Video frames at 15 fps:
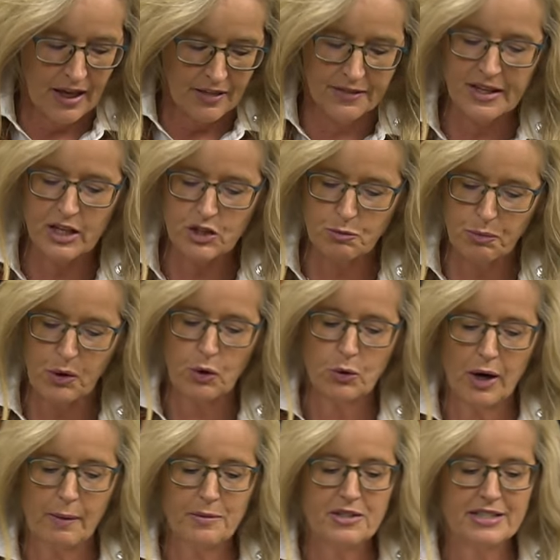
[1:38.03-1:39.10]
These
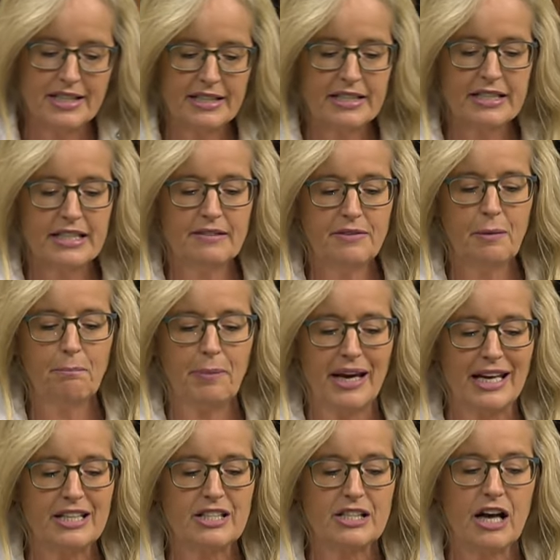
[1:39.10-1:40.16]
programs didn't even
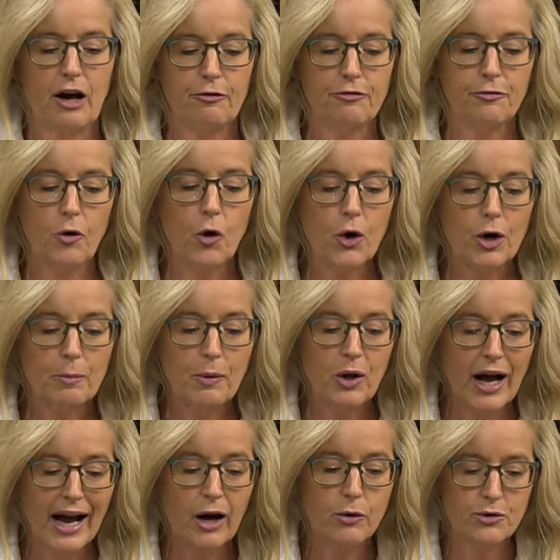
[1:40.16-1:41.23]
base affordable
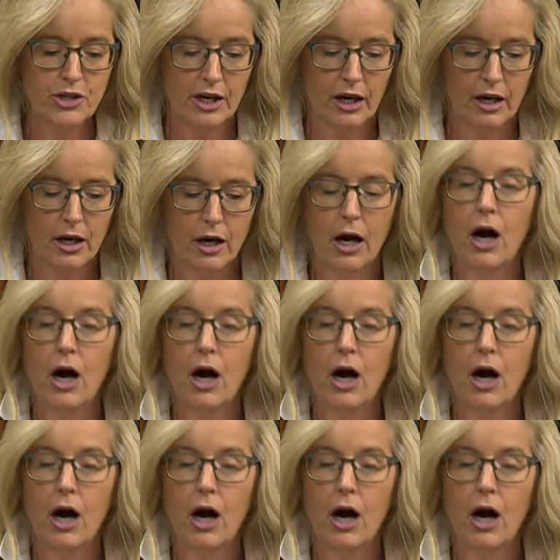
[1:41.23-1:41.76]
housing